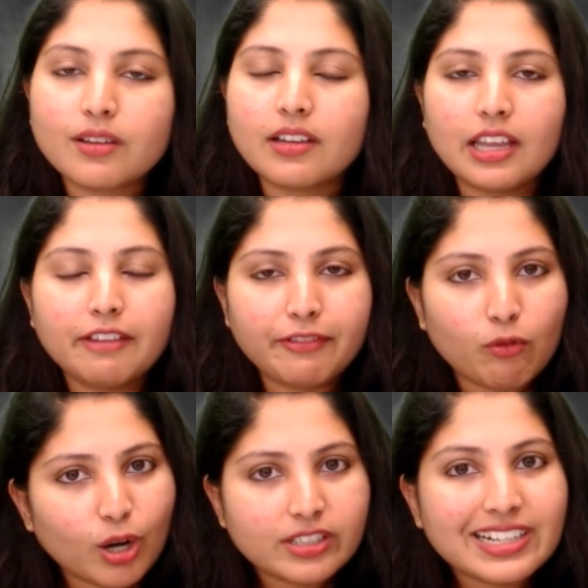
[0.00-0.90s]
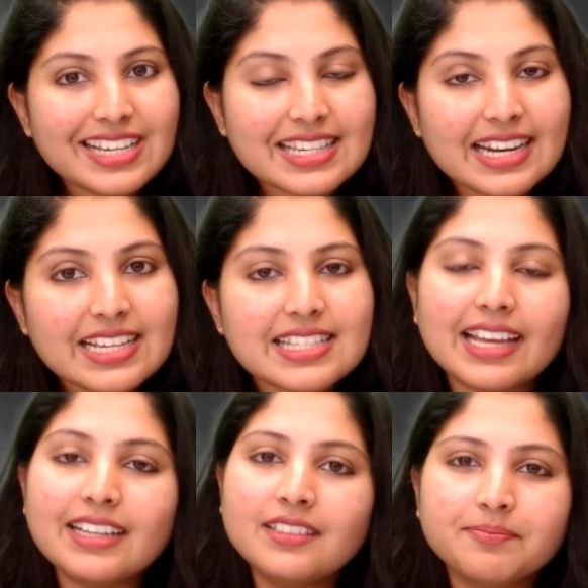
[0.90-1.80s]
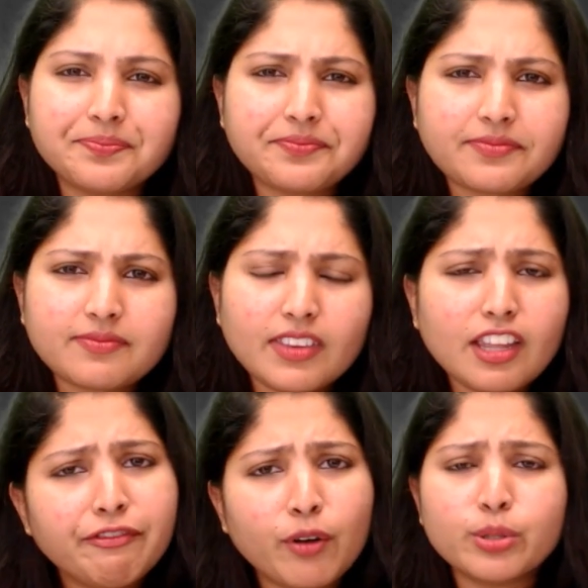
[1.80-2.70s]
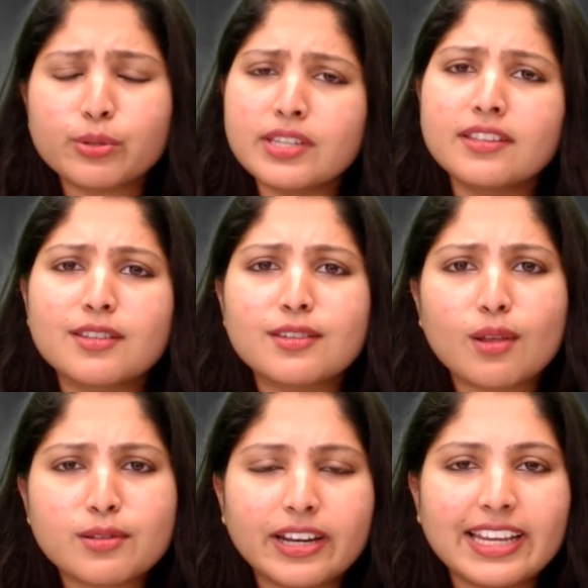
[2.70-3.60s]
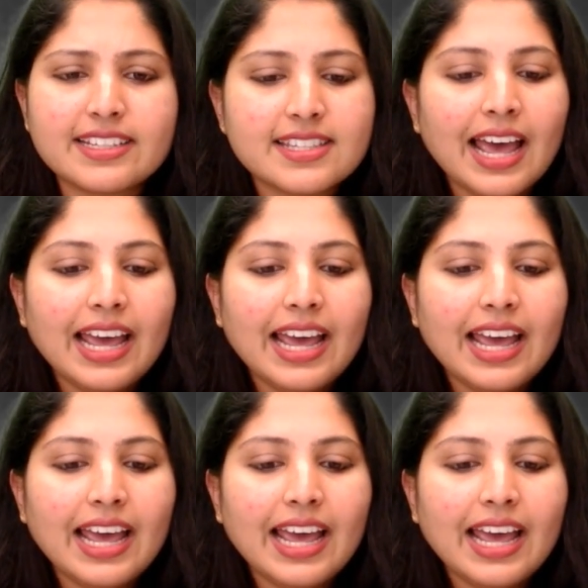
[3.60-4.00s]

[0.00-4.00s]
If water is less, then photosynthesis is also less.